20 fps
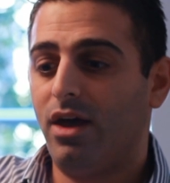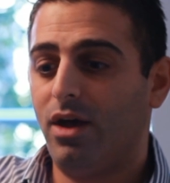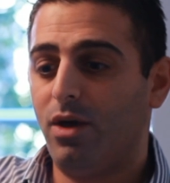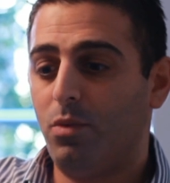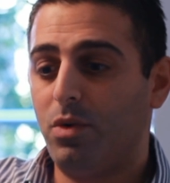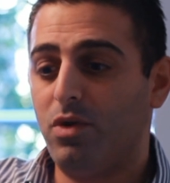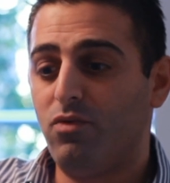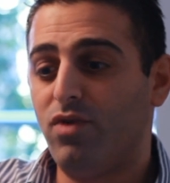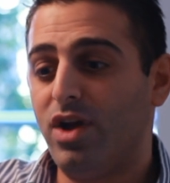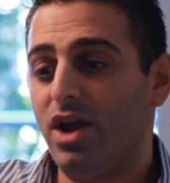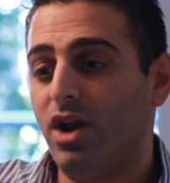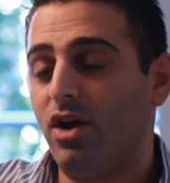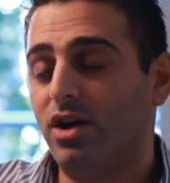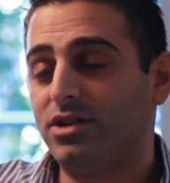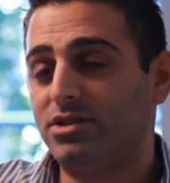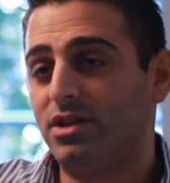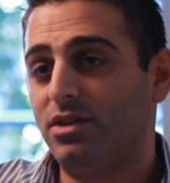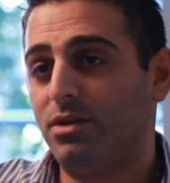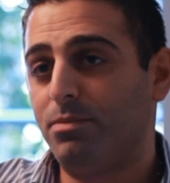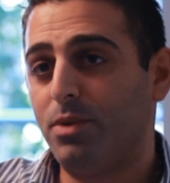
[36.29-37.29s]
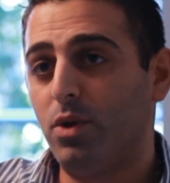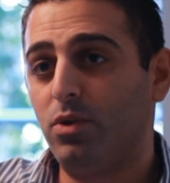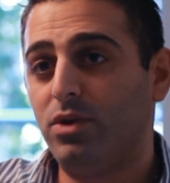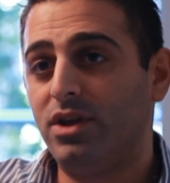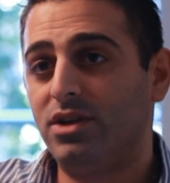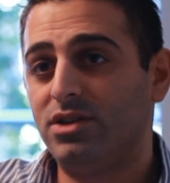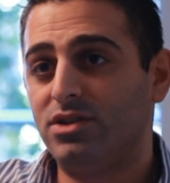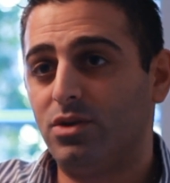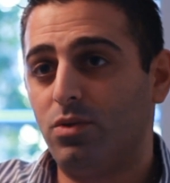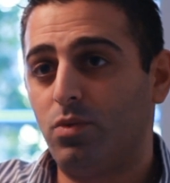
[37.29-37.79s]
we realised that the
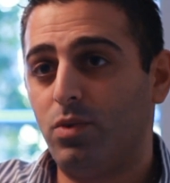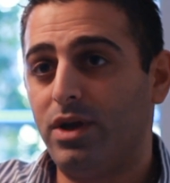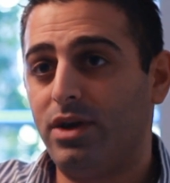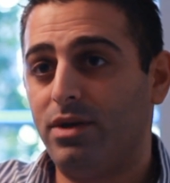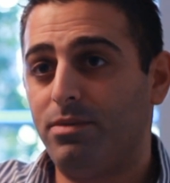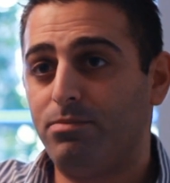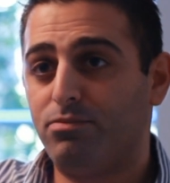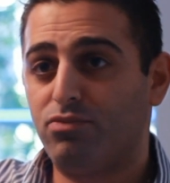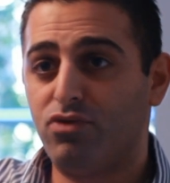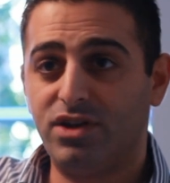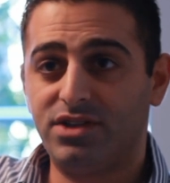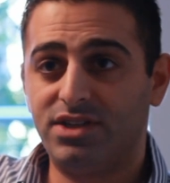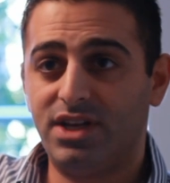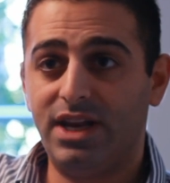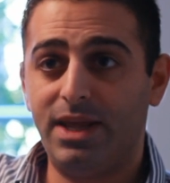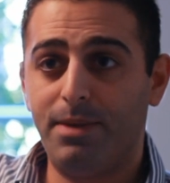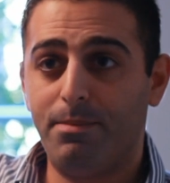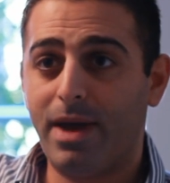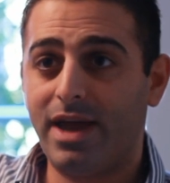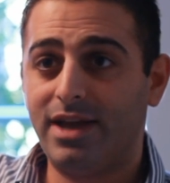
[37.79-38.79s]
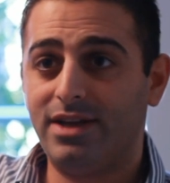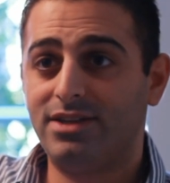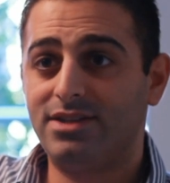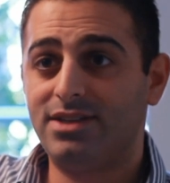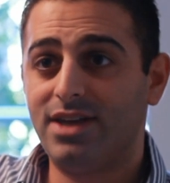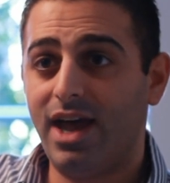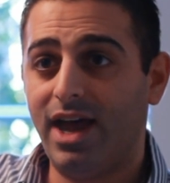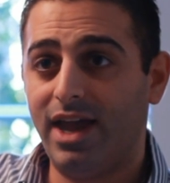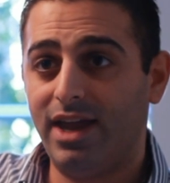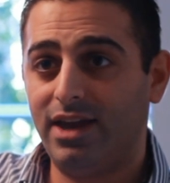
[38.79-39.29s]
buildings that we presently
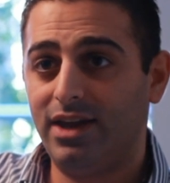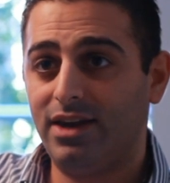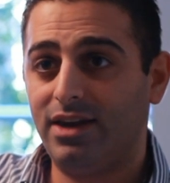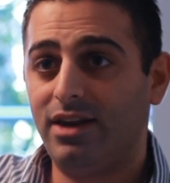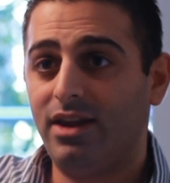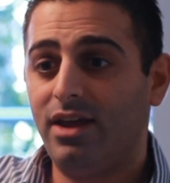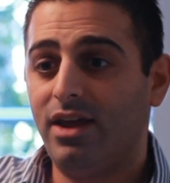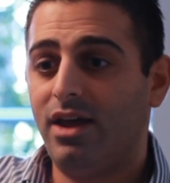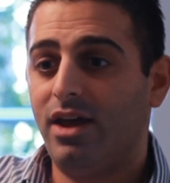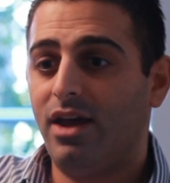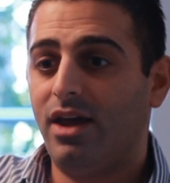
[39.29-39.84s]
maintain